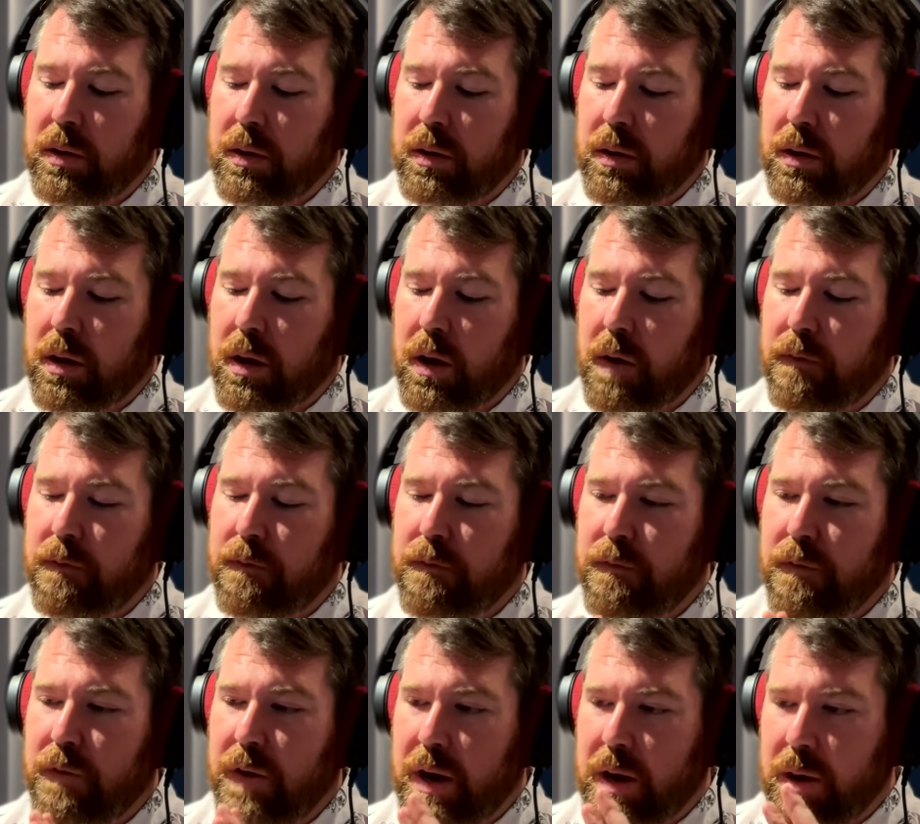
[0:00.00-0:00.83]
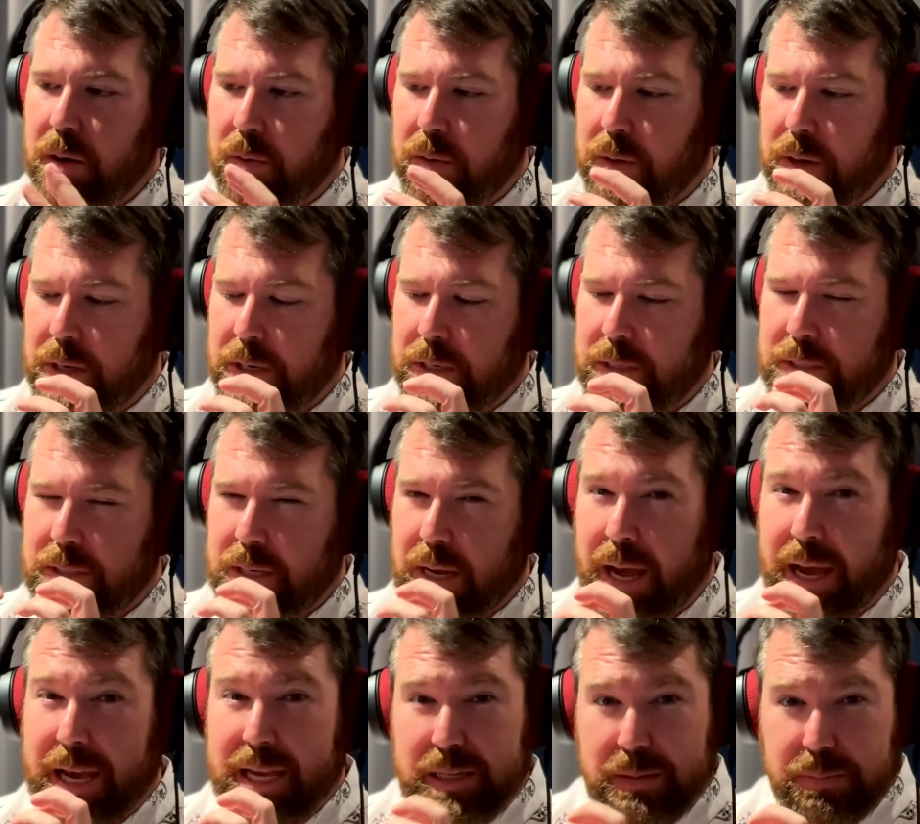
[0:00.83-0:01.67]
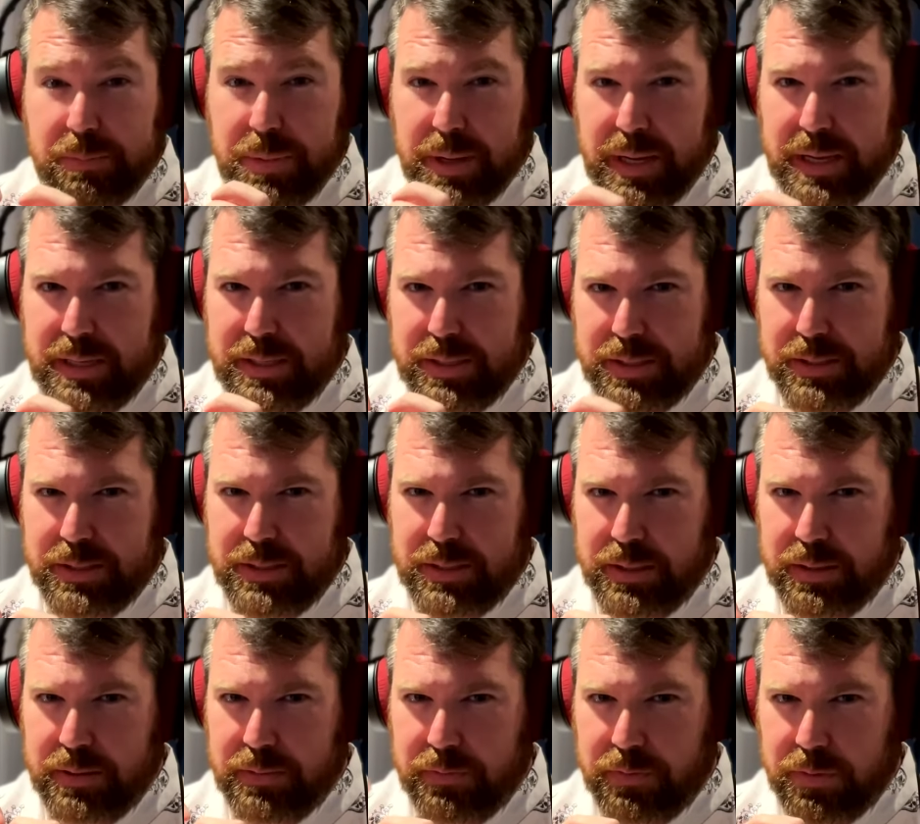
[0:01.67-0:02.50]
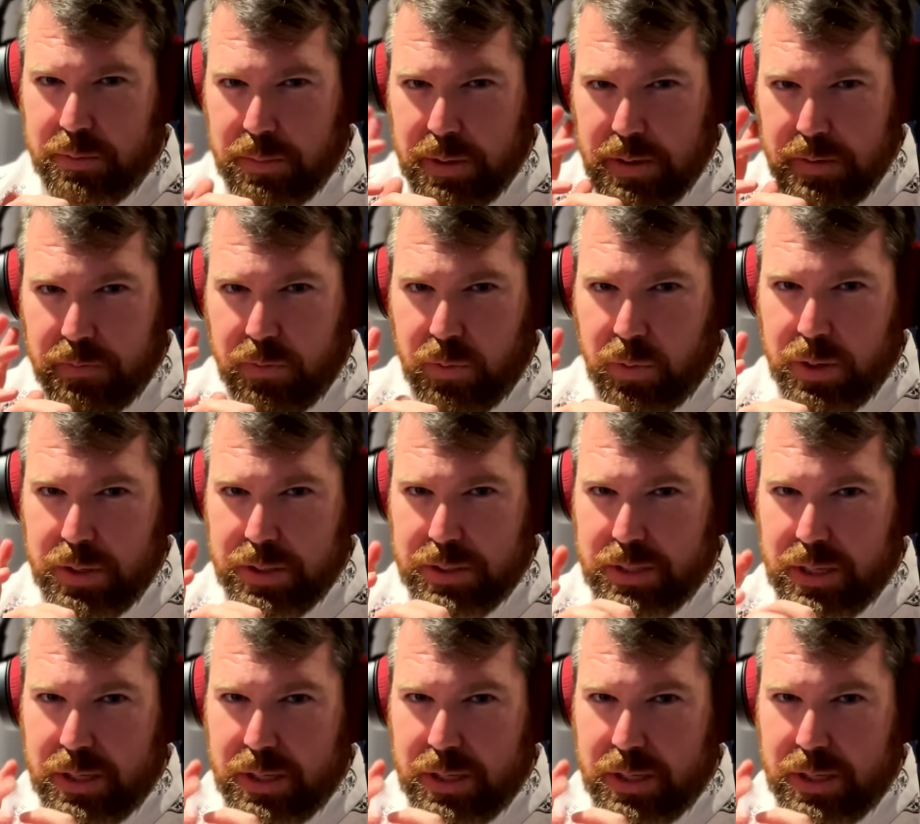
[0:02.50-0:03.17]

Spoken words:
a very tight bass for my voice.